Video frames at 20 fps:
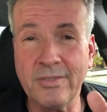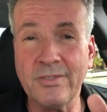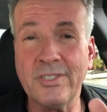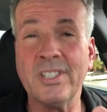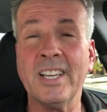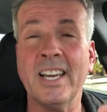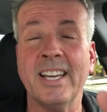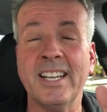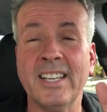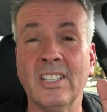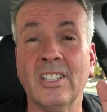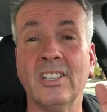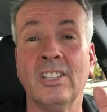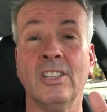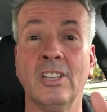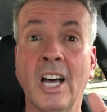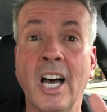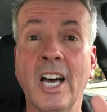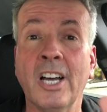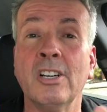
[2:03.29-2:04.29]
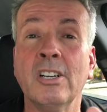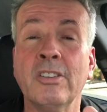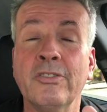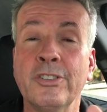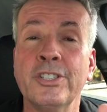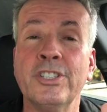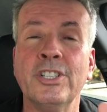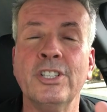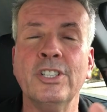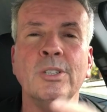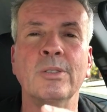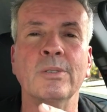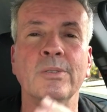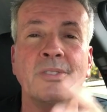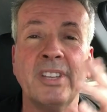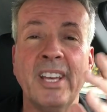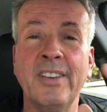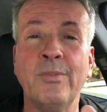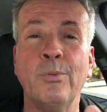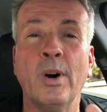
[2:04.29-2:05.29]
have said long overdue.
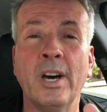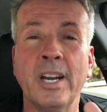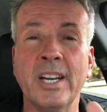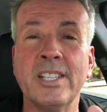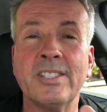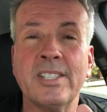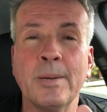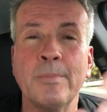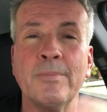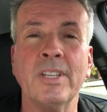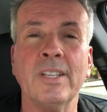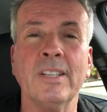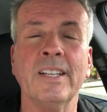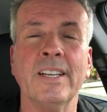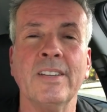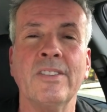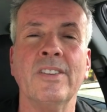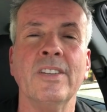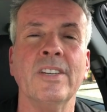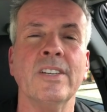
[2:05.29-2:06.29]
They've wanted something like